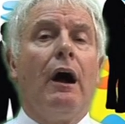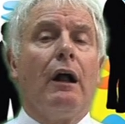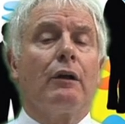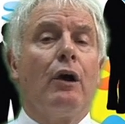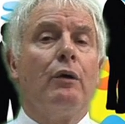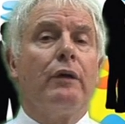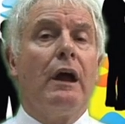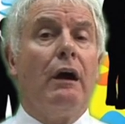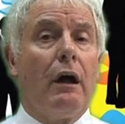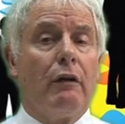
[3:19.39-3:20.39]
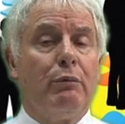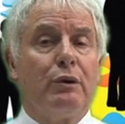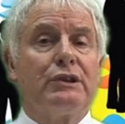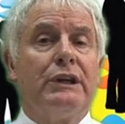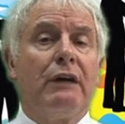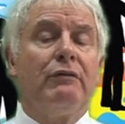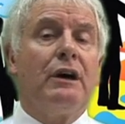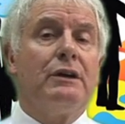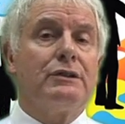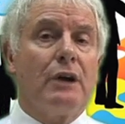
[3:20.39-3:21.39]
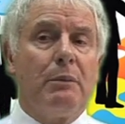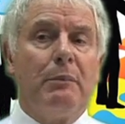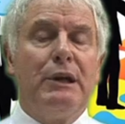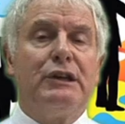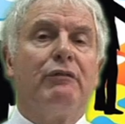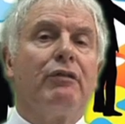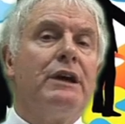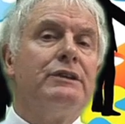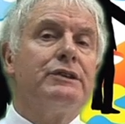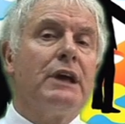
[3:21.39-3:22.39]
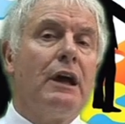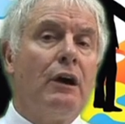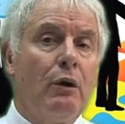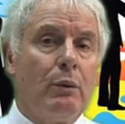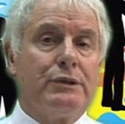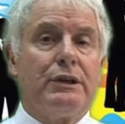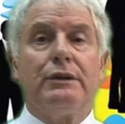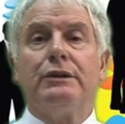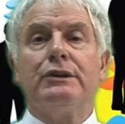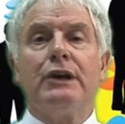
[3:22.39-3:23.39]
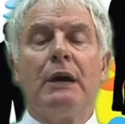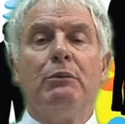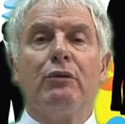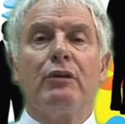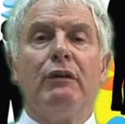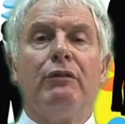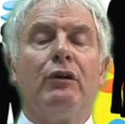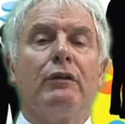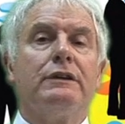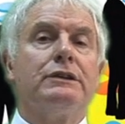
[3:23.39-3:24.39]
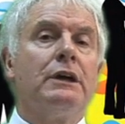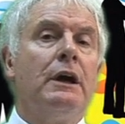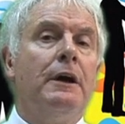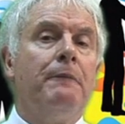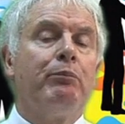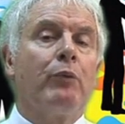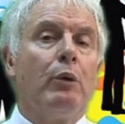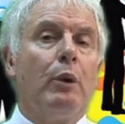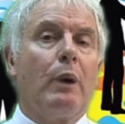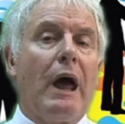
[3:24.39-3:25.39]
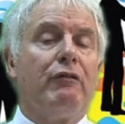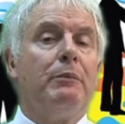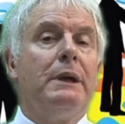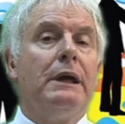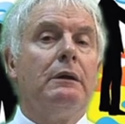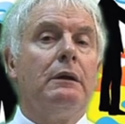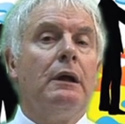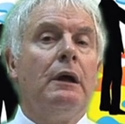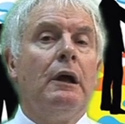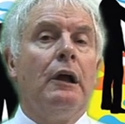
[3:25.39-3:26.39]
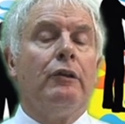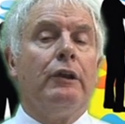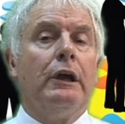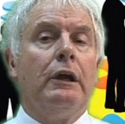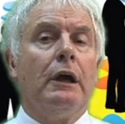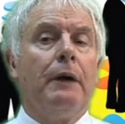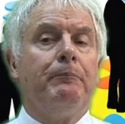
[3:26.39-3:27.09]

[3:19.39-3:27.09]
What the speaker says: I'll go there, I'll have booked in advance, I'll be meeting friends there, we'll sit at a table, 3 or 4 of us, we will have a meal, the